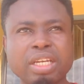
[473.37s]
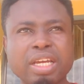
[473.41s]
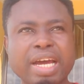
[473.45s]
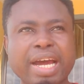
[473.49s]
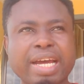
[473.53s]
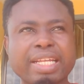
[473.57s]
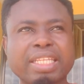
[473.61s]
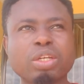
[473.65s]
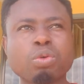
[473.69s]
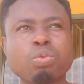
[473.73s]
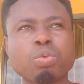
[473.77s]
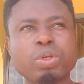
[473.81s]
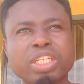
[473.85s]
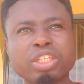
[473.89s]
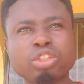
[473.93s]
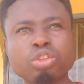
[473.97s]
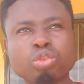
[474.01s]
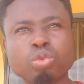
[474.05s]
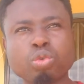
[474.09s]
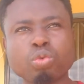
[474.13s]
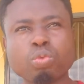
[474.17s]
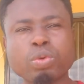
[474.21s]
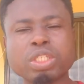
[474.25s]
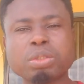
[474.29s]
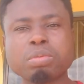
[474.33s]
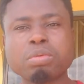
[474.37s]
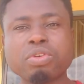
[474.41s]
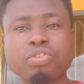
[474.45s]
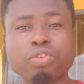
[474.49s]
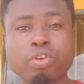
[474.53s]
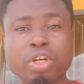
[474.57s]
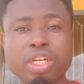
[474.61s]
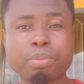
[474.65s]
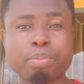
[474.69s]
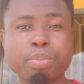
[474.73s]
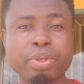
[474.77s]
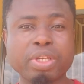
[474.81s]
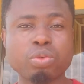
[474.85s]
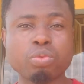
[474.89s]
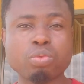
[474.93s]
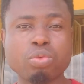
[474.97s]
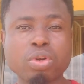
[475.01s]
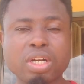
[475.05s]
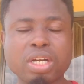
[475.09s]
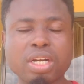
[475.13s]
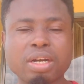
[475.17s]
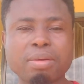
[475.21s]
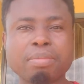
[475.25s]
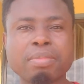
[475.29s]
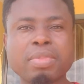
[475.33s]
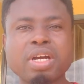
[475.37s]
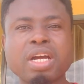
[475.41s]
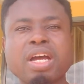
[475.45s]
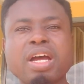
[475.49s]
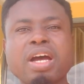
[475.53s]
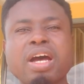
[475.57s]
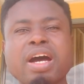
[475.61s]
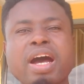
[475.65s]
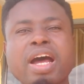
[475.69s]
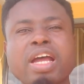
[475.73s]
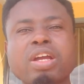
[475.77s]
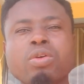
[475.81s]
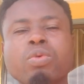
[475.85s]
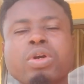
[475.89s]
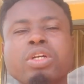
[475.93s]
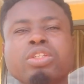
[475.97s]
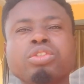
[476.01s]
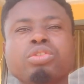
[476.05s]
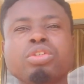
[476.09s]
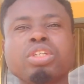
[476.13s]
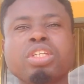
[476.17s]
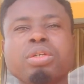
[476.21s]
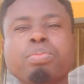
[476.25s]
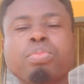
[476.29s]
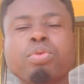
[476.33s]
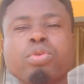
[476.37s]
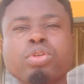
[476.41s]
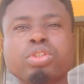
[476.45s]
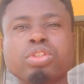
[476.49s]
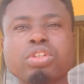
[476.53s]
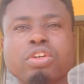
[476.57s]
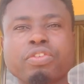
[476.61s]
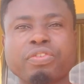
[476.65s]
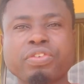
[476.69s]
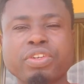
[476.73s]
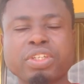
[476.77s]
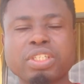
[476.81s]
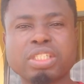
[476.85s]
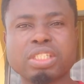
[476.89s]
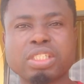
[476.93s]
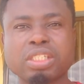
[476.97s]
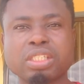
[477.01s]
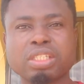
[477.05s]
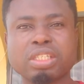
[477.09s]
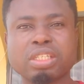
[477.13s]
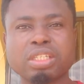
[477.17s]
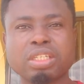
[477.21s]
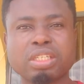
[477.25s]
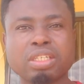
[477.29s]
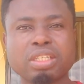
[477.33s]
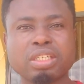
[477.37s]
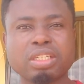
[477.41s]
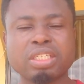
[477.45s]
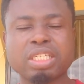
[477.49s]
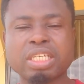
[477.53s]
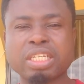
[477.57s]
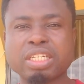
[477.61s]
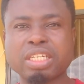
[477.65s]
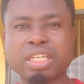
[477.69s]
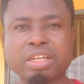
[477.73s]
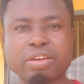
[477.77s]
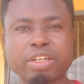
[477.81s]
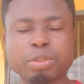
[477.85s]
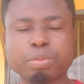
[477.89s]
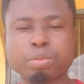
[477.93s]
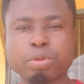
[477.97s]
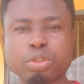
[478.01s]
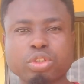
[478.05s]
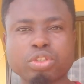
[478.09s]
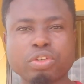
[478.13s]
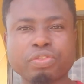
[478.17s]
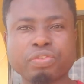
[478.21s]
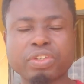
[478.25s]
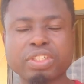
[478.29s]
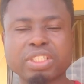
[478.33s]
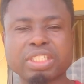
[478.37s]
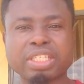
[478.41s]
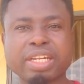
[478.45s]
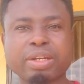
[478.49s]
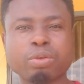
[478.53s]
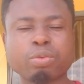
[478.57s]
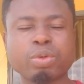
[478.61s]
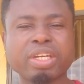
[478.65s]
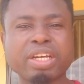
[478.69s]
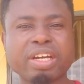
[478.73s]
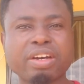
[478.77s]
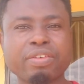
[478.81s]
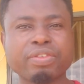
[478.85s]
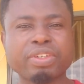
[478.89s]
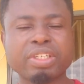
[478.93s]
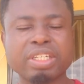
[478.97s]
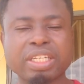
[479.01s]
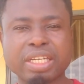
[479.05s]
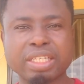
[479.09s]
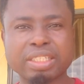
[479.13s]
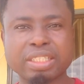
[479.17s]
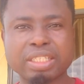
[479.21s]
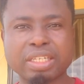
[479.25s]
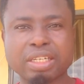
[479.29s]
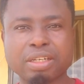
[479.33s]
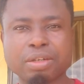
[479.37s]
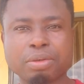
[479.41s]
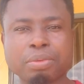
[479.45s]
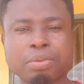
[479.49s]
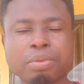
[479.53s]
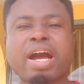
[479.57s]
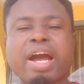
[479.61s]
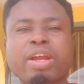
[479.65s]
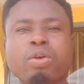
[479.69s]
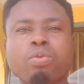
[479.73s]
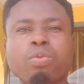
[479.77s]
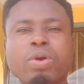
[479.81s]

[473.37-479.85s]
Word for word: I think within two weeks before the pin will come, I went to the post office, the nearest post office that we have in that town. I